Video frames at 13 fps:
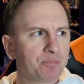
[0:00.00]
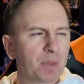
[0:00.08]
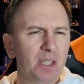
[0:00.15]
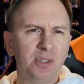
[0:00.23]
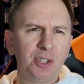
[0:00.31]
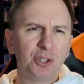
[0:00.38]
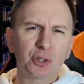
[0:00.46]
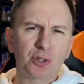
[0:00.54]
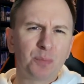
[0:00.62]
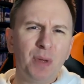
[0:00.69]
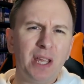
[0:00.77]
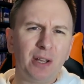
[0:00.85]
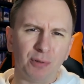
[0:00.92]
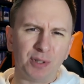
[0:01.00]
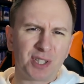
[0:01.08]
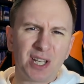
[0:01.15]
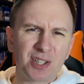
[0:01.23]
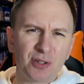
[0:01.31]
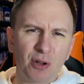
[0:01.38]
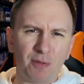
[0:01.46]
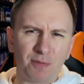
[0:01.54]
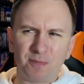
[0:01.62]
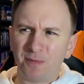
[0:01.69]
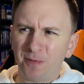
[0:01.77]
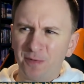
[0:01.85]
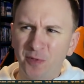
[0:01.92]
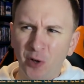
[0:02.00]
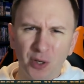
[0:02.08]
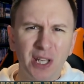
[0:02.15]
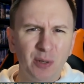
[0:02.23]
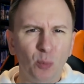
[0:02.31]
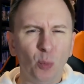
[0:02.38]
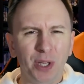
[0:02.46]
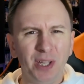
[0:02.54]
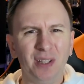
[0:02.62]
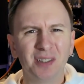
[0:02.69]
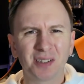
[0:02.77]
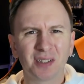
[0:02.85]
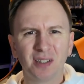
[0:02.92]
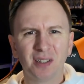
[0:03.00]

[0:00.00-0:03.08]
Is it just me or is this not fucking weird?